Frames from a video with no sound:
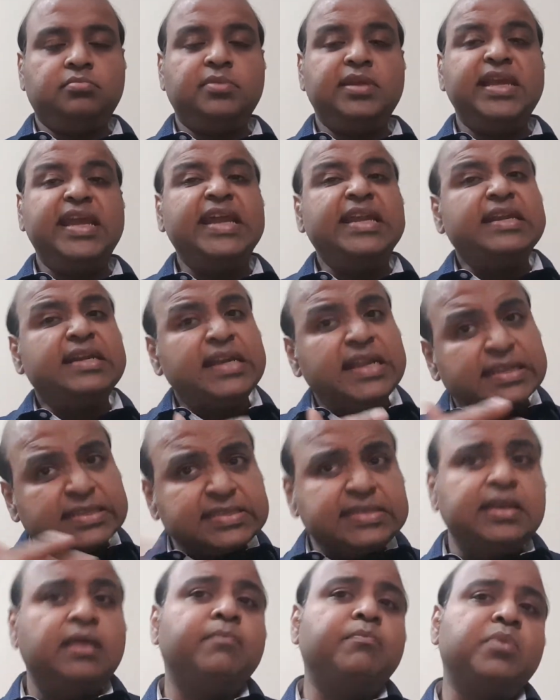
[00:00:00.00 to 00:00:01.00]
endless
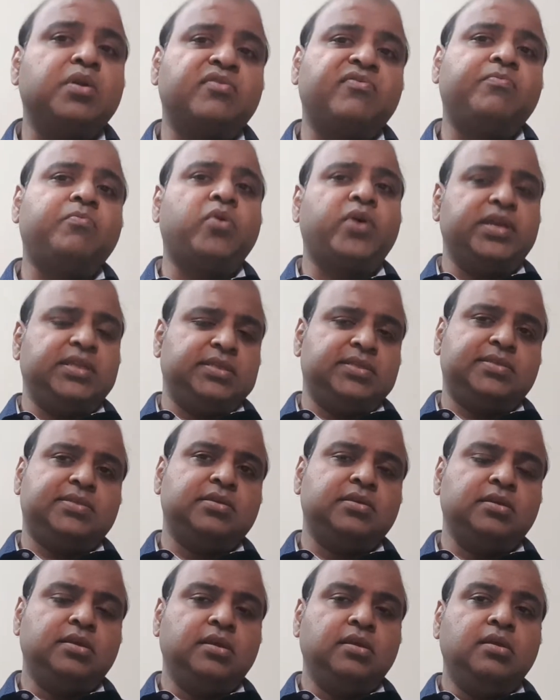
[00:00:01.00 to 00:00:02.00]
number of points
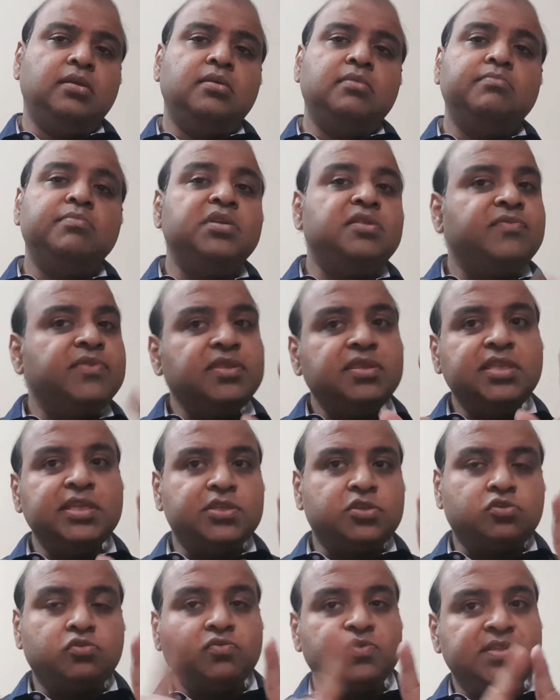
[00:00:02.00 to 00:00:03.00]
between
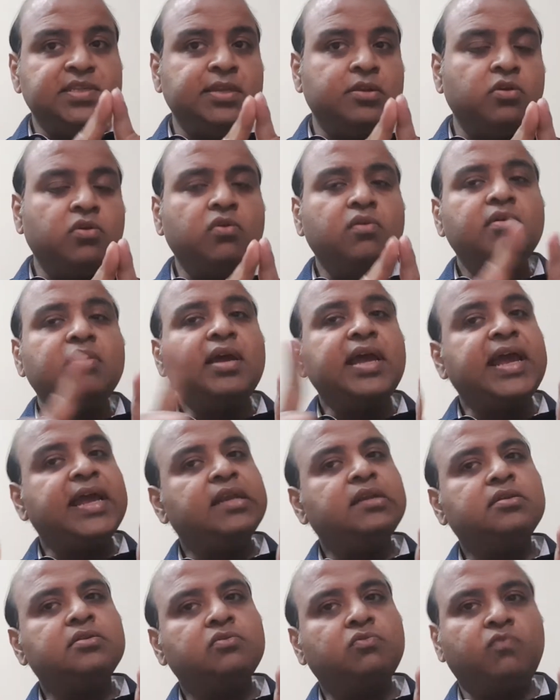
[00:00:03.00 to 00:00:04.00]
these two, 0
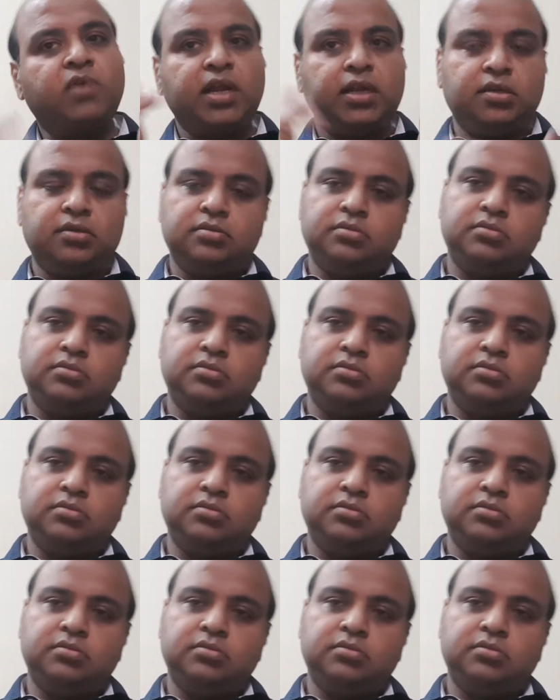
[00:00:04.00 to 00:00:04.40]
and 1.